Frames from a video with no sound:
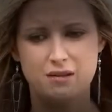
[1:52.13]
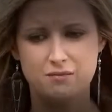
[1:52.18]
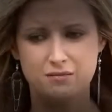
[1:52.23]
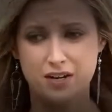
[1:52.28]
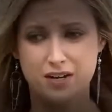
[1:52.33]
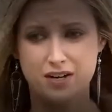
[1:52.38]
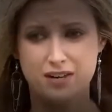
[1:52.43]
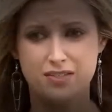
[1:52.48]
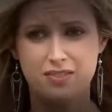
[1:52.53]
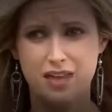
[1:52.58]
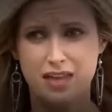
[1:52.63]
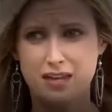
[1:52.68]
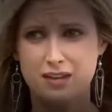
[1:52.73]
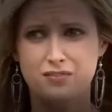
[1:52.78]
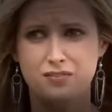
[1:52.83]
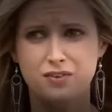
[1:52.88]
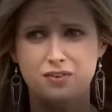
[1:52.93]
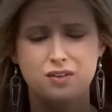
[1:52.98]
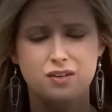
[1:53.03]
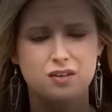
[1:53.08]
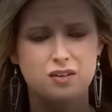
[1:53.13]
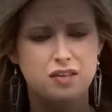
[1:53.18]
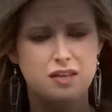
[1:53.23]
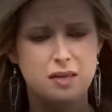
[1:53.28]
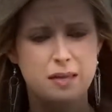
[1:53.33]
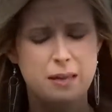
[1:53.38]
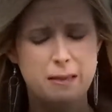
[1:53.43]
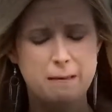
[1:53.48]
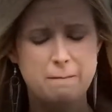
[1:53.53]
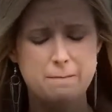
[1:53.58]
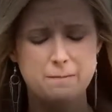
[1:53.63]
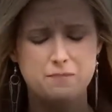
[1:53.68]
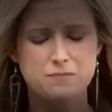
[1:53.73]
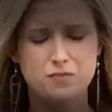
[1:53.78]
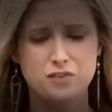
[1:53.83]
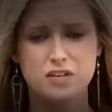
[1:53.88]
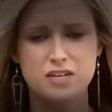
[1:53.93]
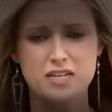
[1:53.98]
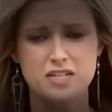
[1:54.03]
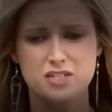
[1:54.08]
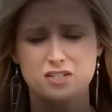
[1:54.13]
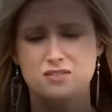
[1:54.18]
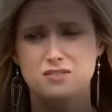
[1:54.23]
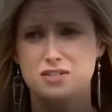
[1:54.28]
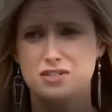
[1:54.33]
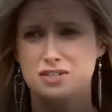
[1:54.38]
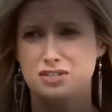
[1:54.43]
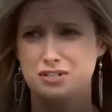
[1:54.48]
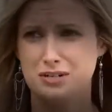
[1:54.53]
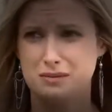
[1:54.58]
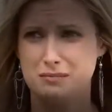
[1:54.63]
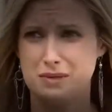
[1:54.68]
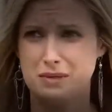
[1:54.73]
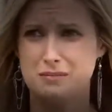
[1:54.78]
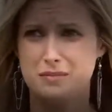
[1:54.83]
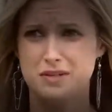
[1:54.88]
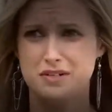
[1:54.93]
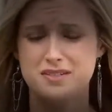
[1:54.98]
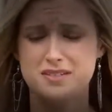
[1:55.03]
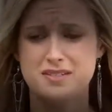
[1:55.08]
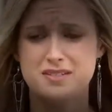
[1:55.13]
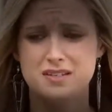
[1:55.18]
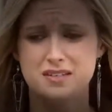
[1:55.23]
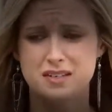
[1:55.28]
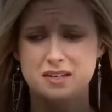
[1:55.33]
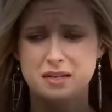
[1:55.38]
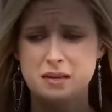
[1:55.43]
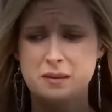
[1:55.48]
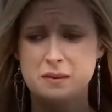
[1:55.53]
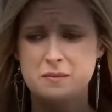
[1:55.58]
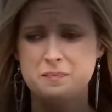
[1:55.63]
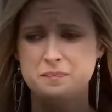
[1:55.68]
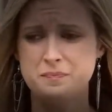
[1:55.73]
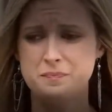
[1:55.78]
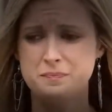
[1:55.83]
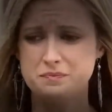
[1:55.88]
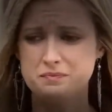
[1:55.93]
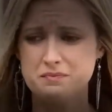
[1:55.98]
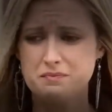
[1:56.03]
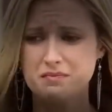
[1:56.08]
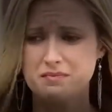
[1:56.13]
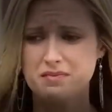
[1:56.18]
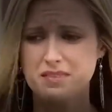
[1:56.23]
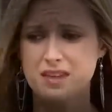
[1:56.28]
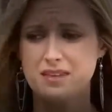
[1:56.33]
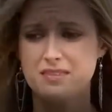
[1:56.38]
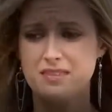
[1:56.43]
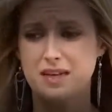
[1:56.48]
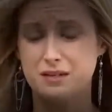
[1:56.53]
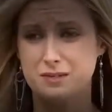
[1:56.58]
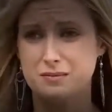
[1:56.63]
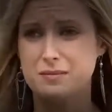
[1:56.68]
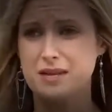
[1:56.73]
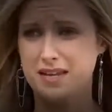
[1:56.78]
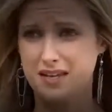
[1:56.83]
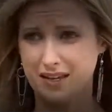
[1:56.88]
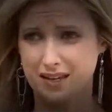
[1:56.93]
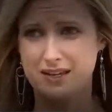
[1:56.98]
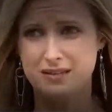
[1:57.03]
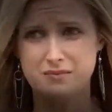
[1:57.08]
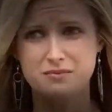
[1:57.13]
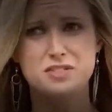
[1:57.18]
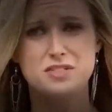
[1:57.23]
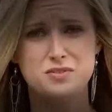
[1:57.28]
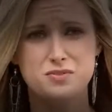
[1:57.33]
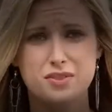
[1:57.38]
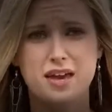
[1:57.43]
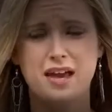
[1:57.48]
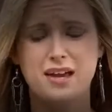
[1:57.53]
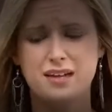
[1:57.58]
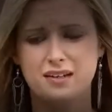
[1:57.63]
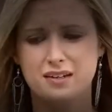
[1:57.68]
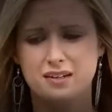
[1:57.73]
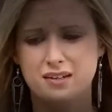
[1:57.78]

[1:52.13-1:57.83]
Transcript: I'm very thankful for each of the jury members that are making him do that.